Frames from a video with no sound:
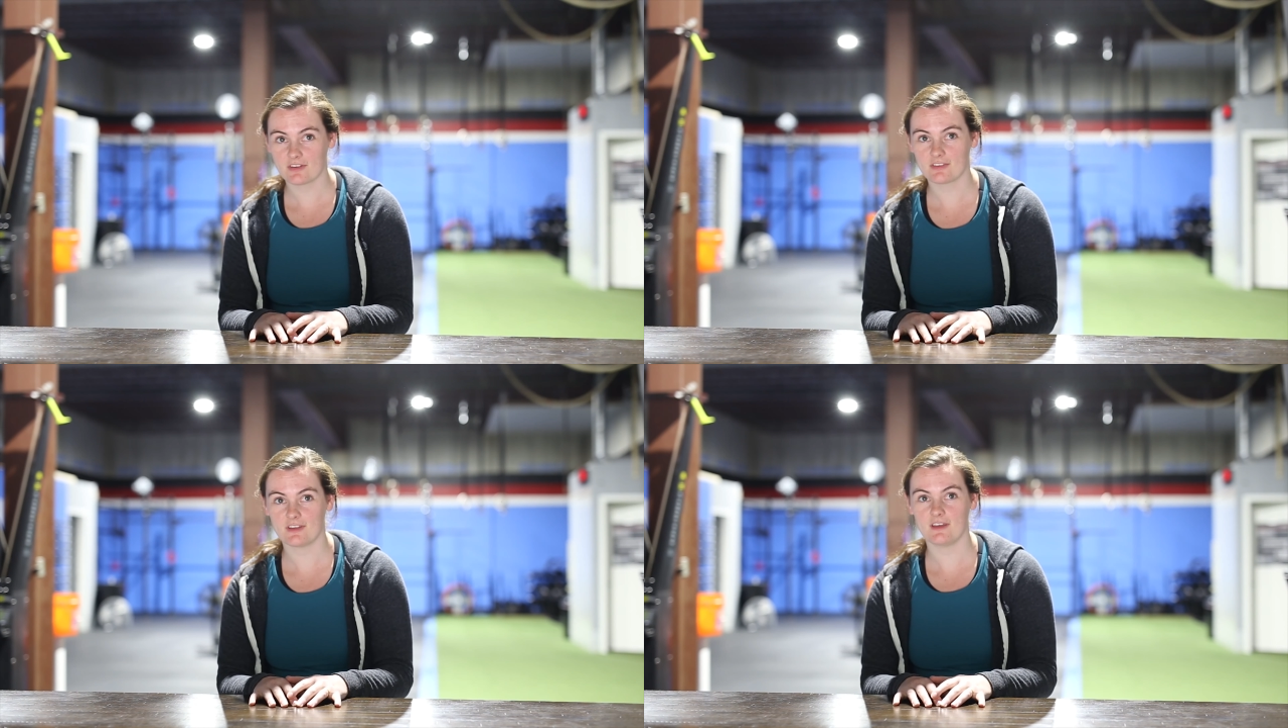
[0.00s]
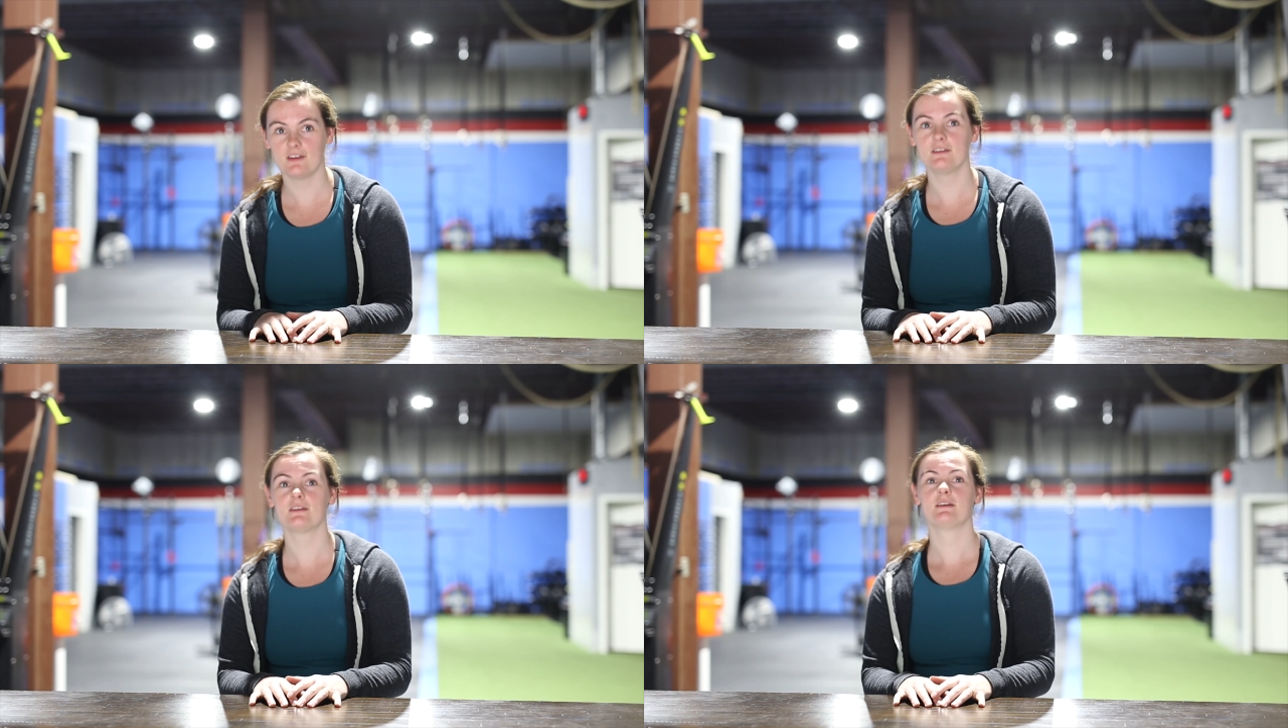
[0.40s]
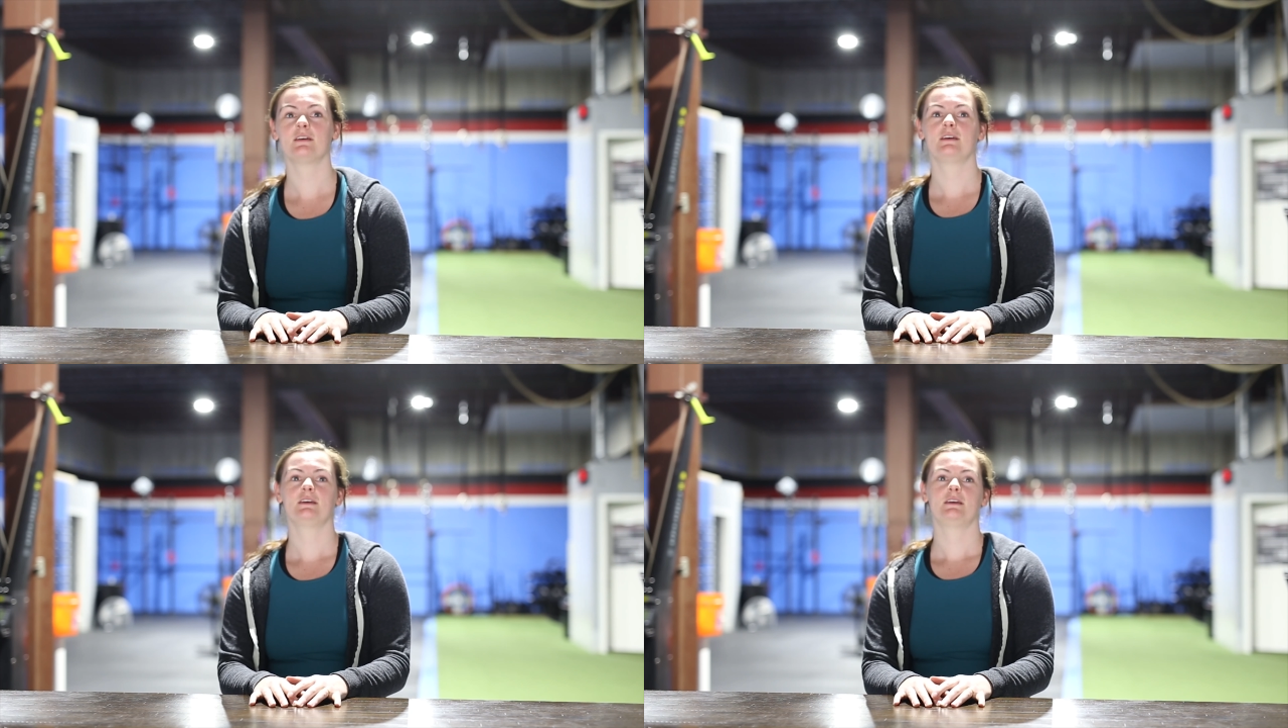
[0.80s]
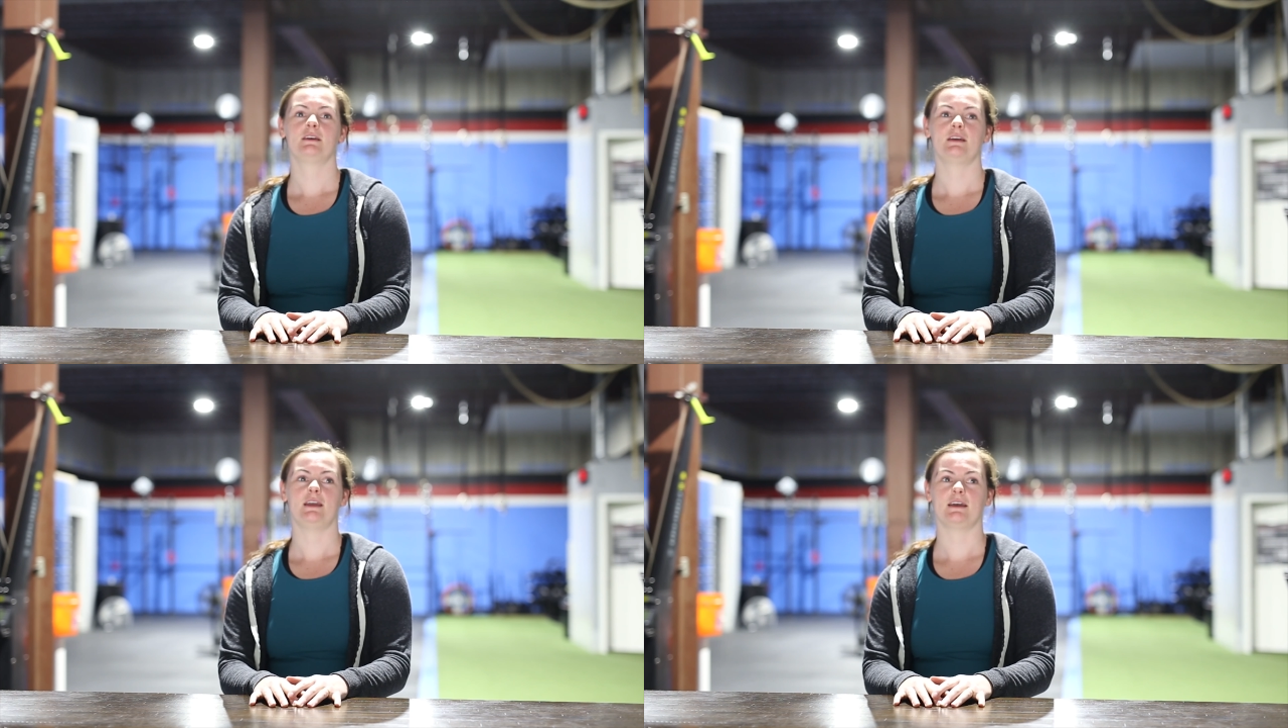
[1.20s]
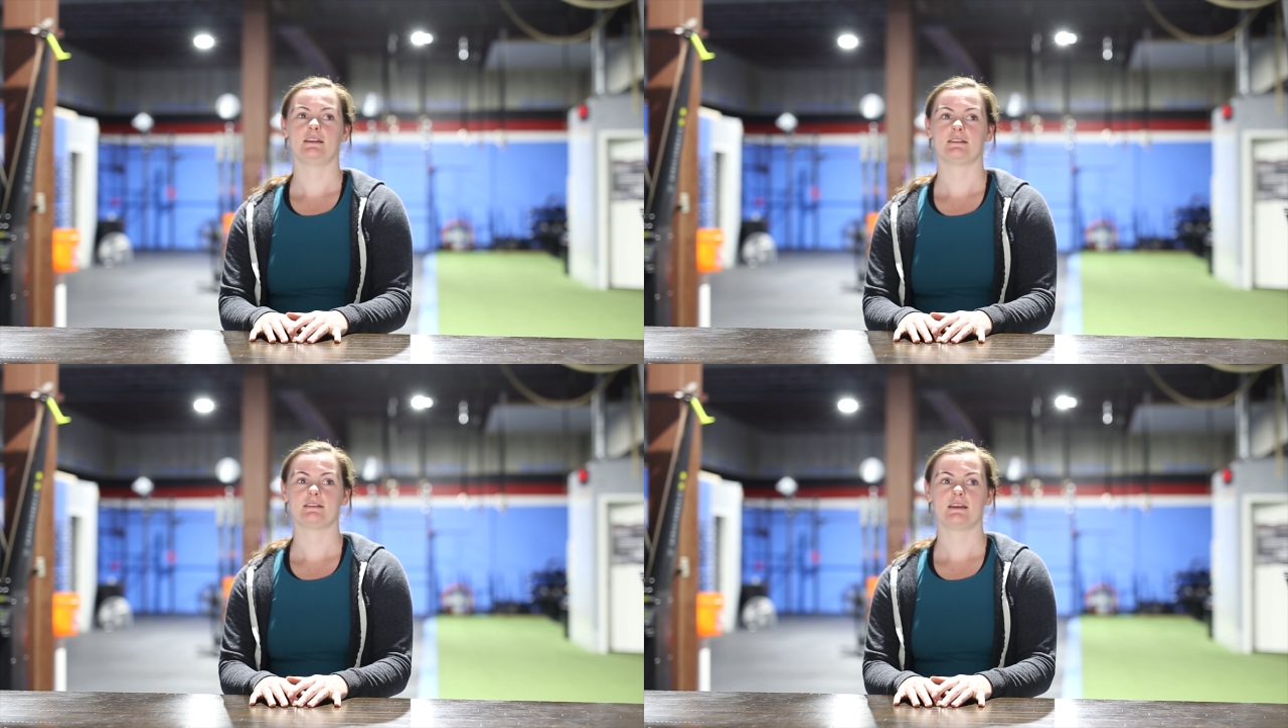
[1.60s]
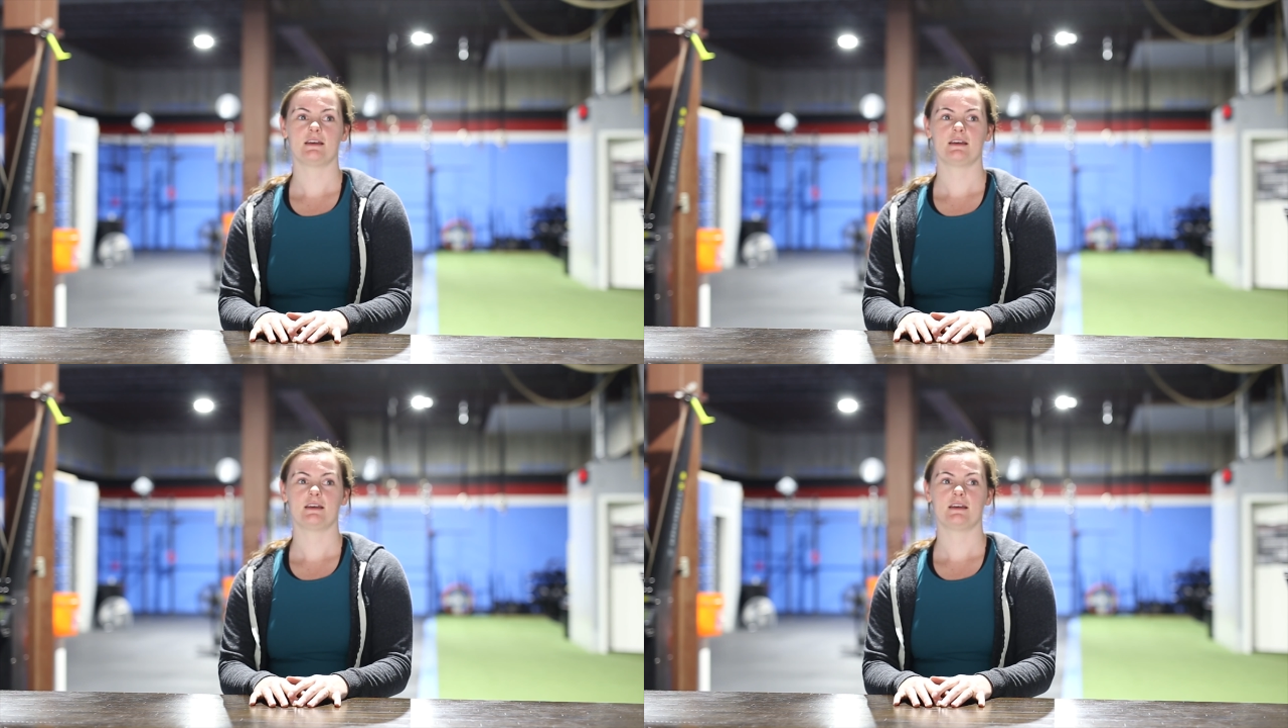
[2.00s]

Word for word: to succeed. And